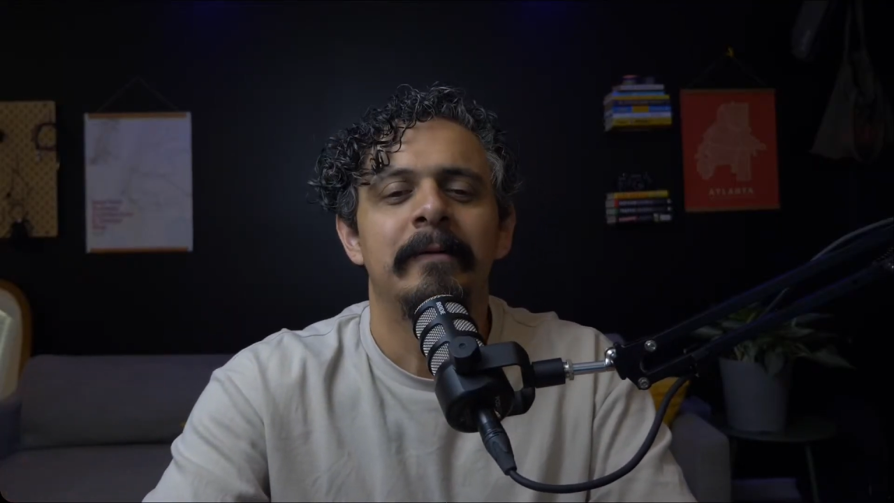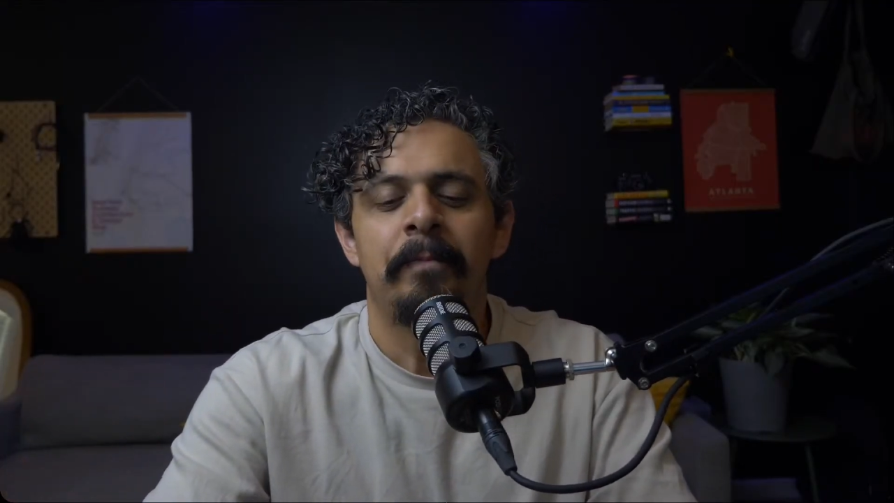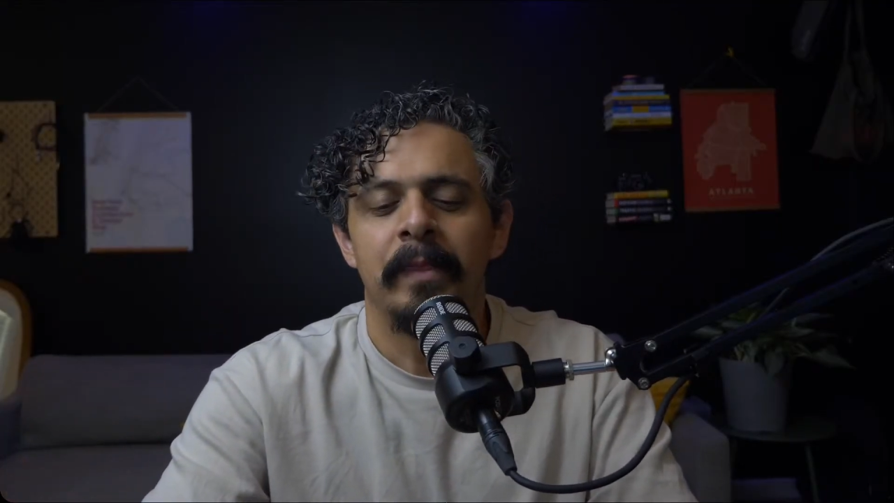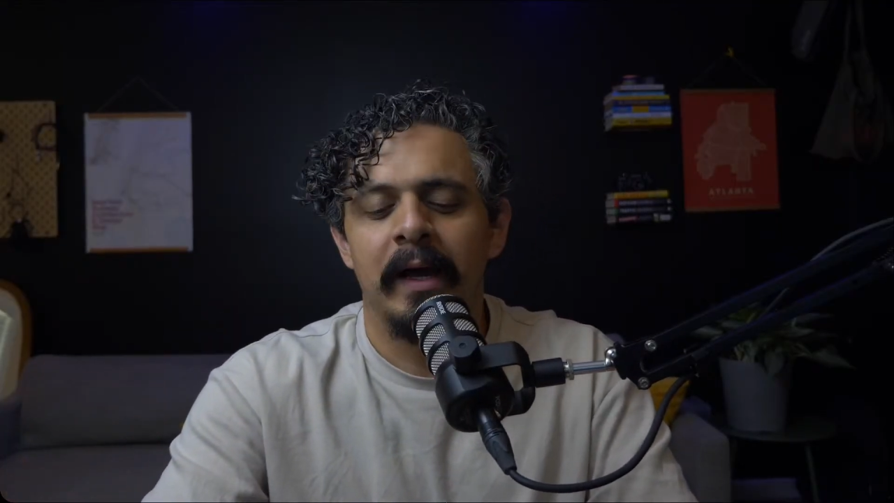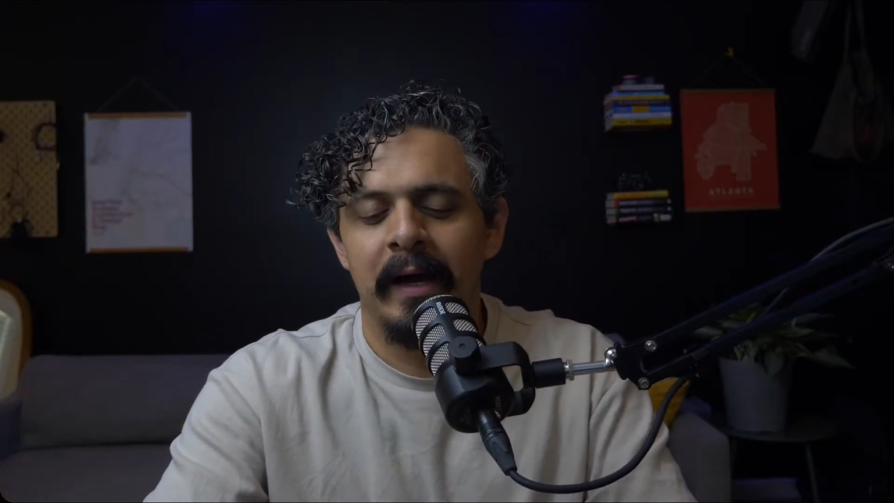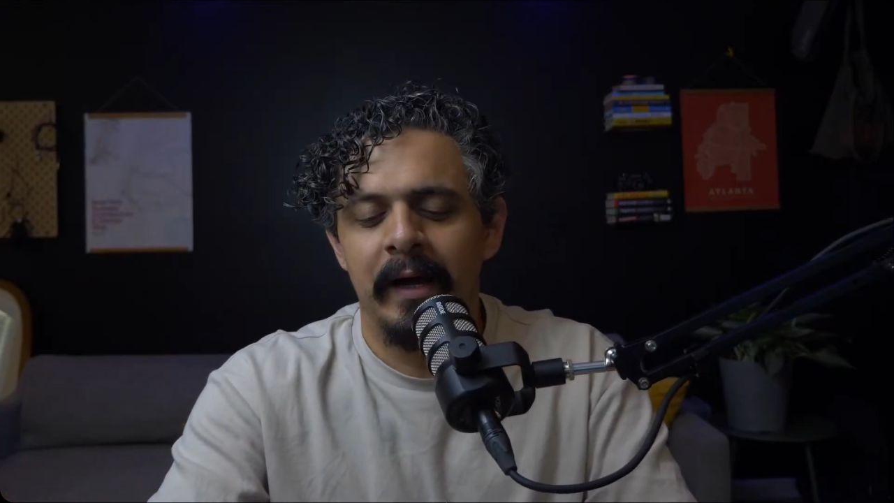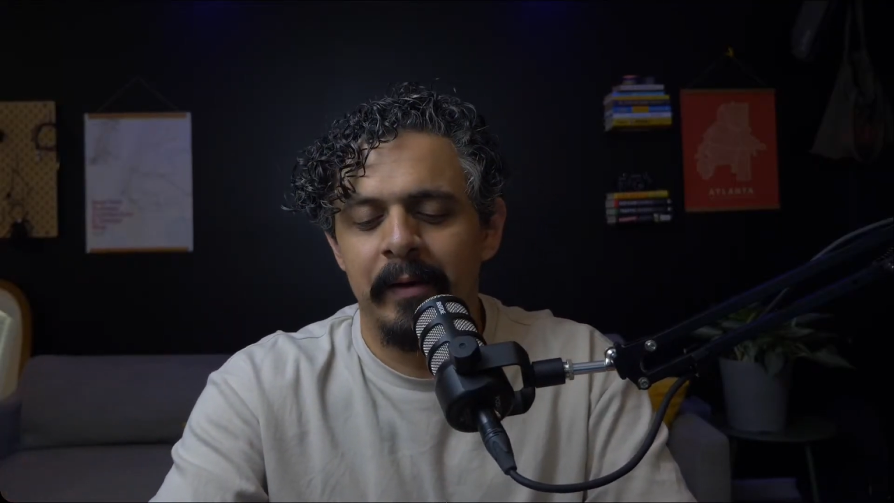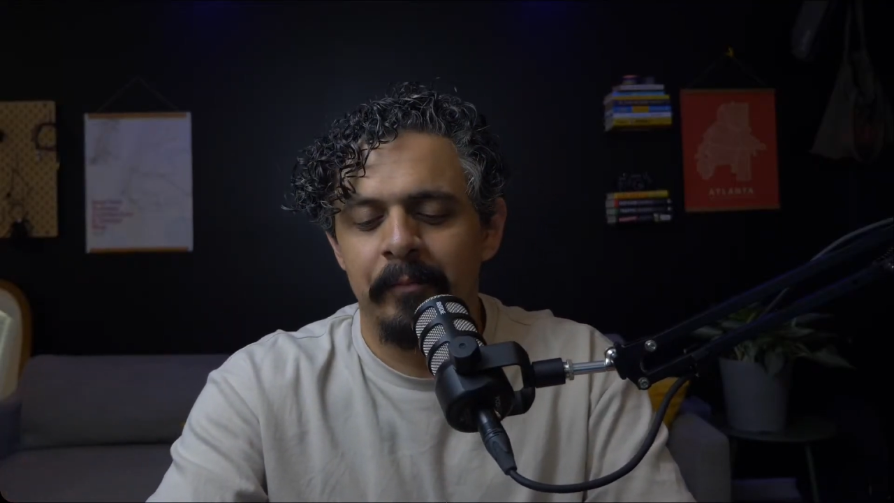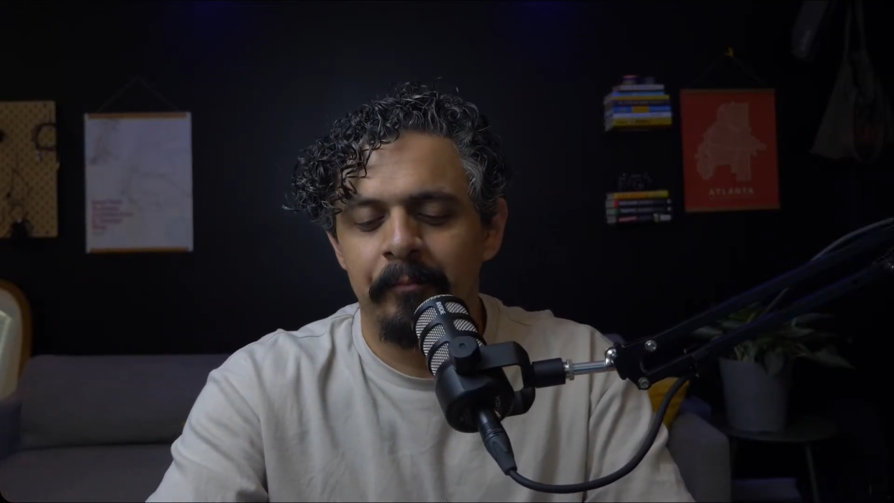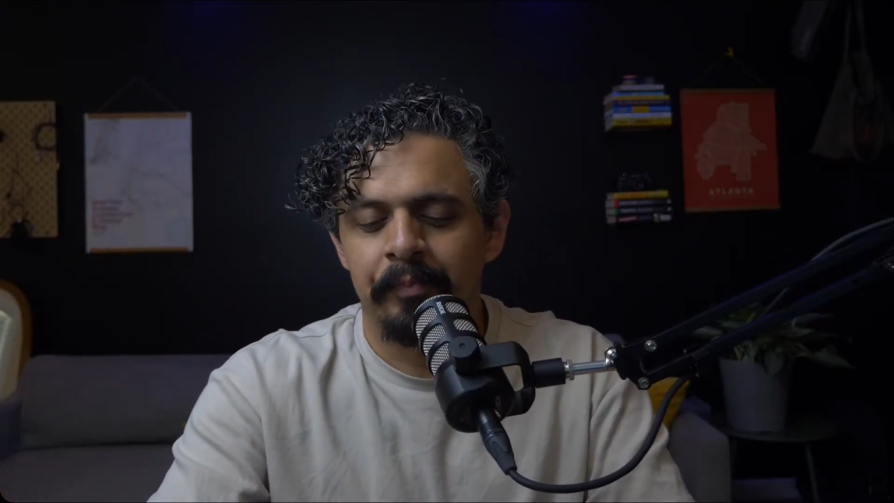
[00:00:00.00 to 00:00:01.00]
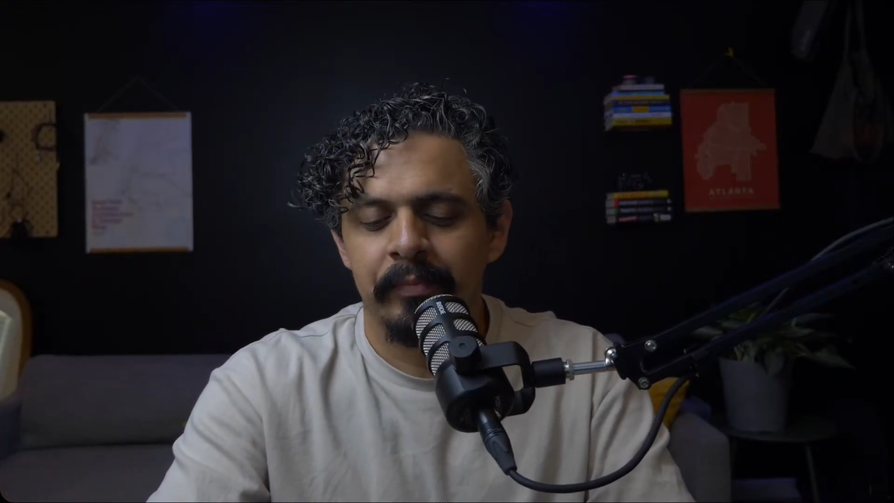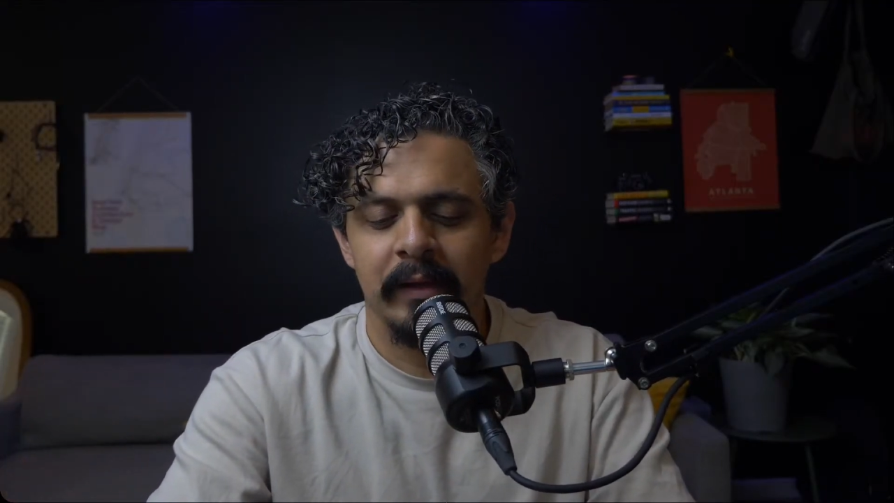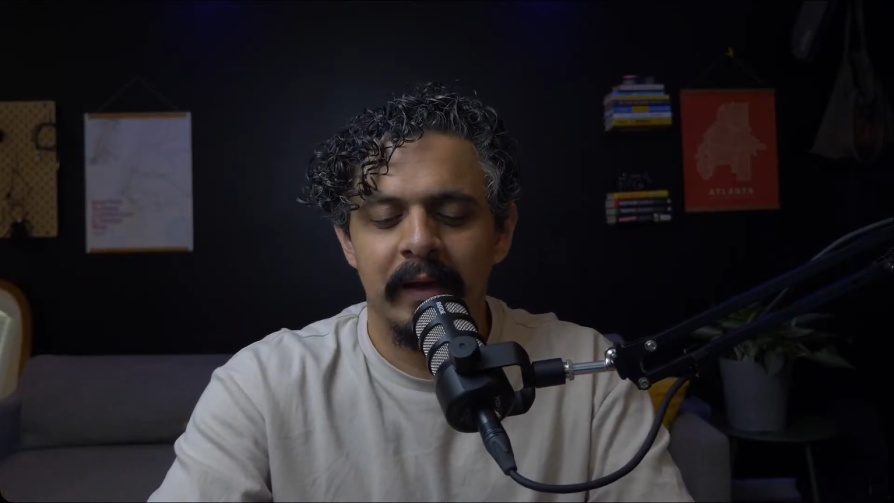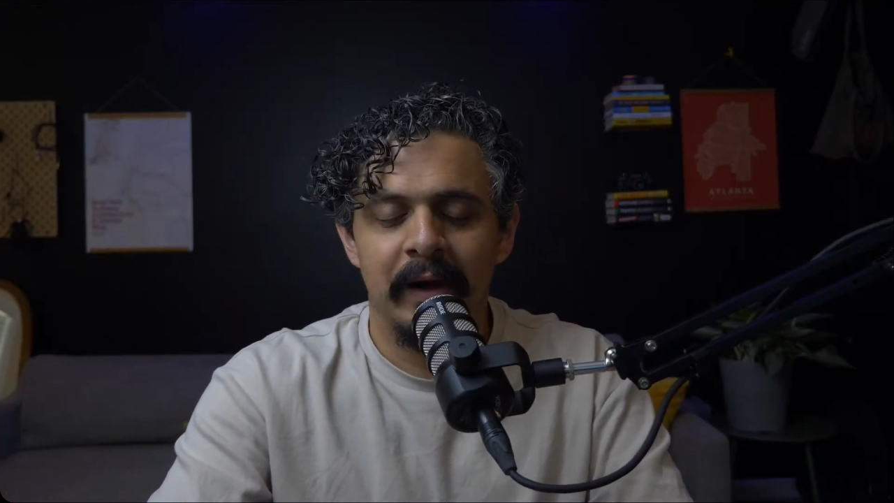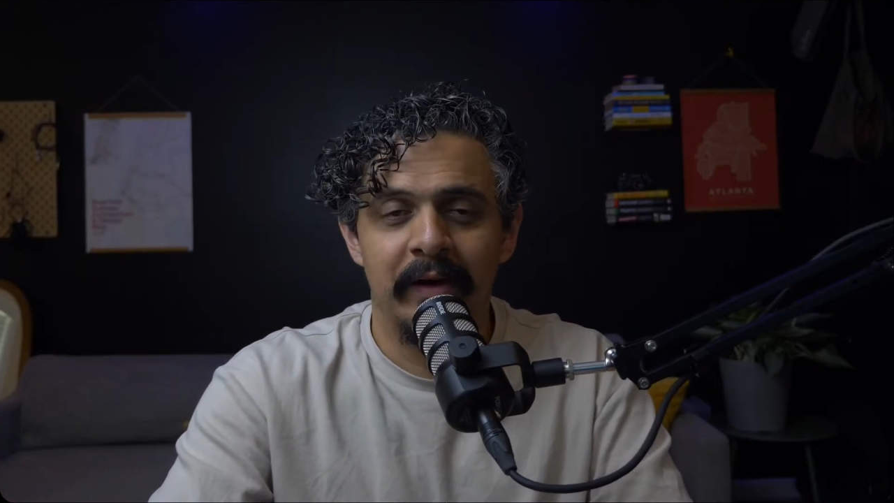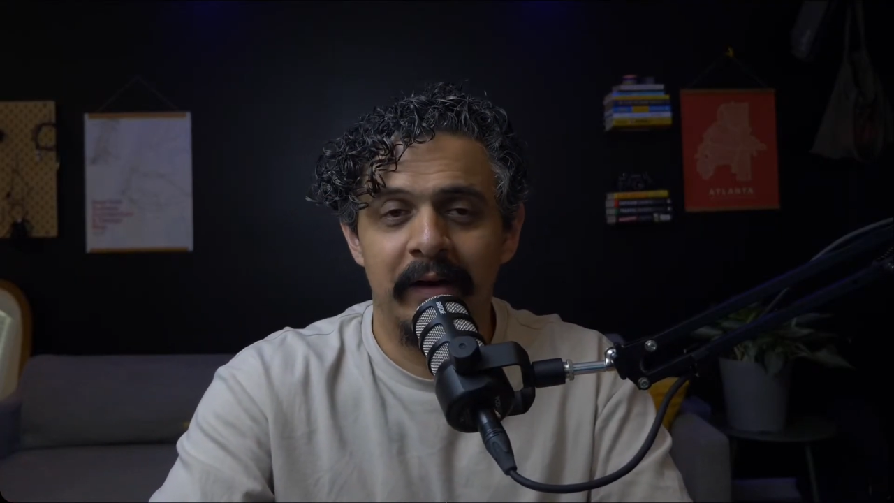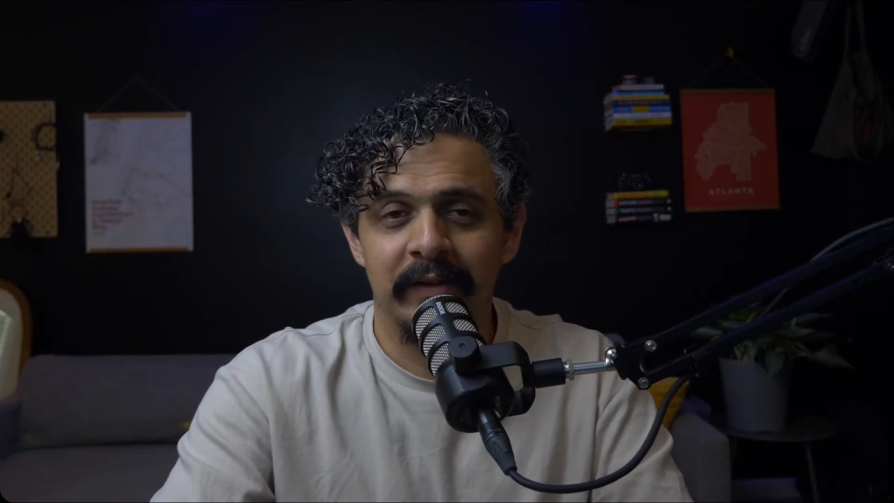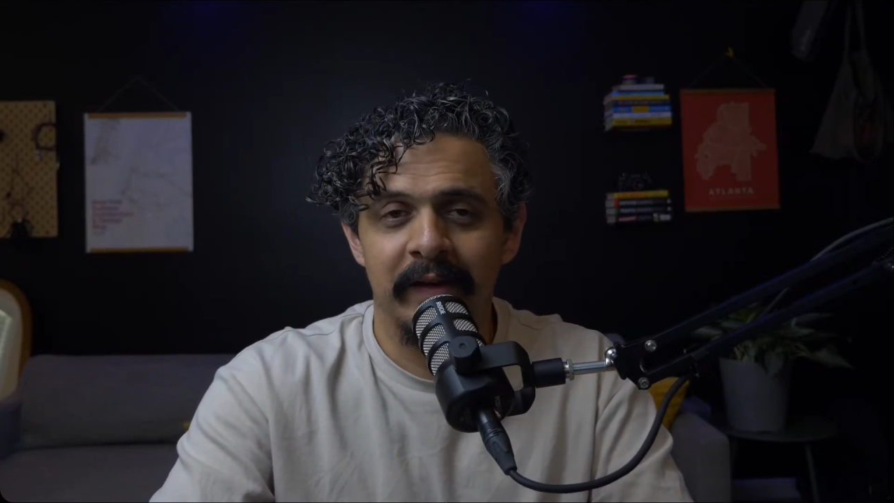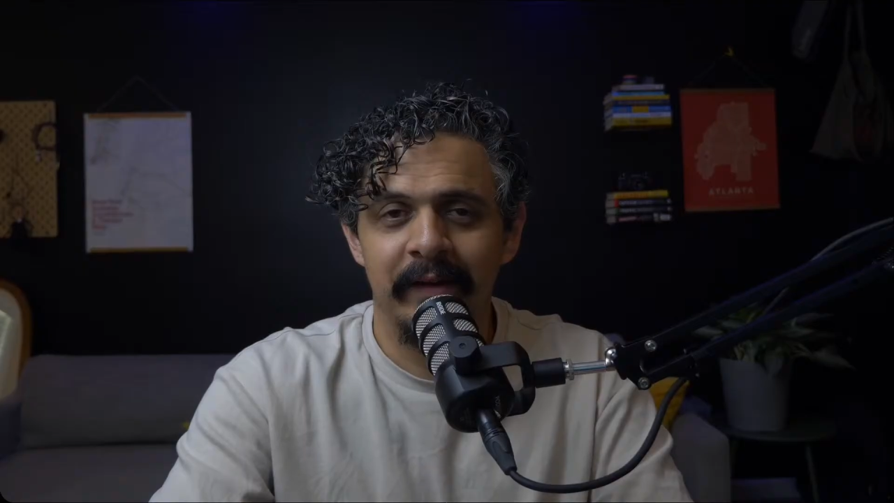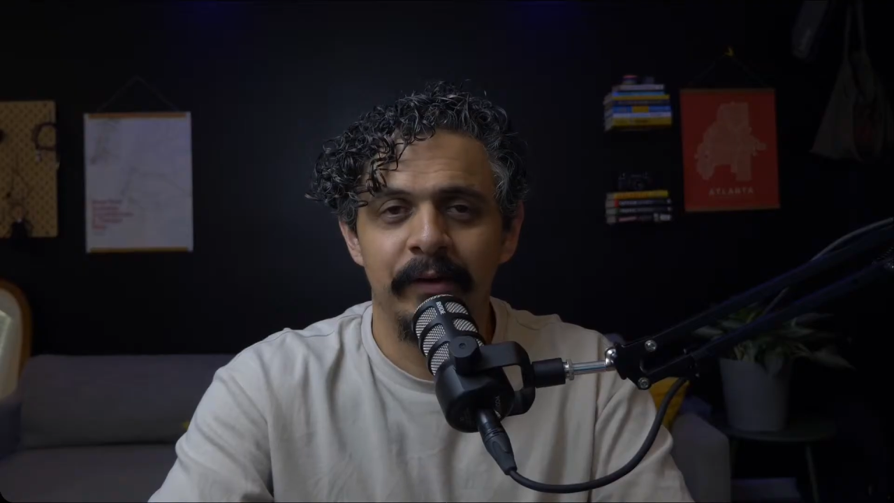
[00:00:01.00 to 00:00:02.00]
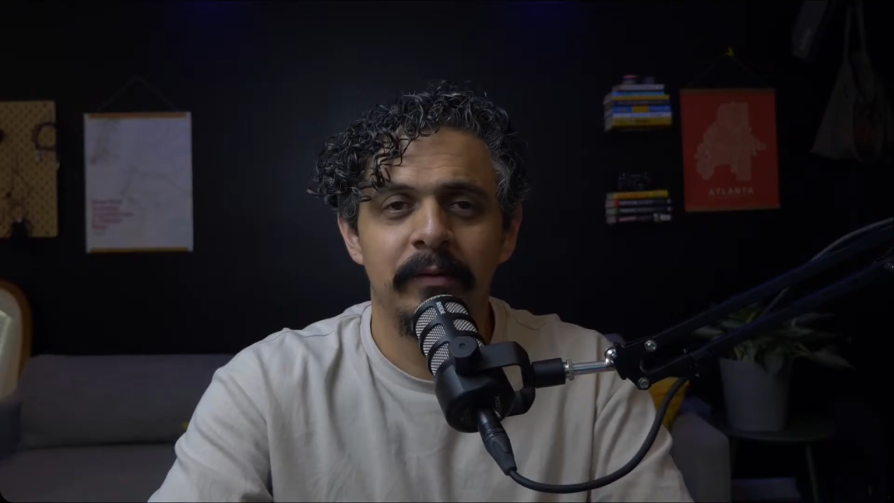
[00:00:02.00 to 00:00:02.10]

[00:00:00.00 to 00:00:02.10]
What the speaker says: I'll tell you,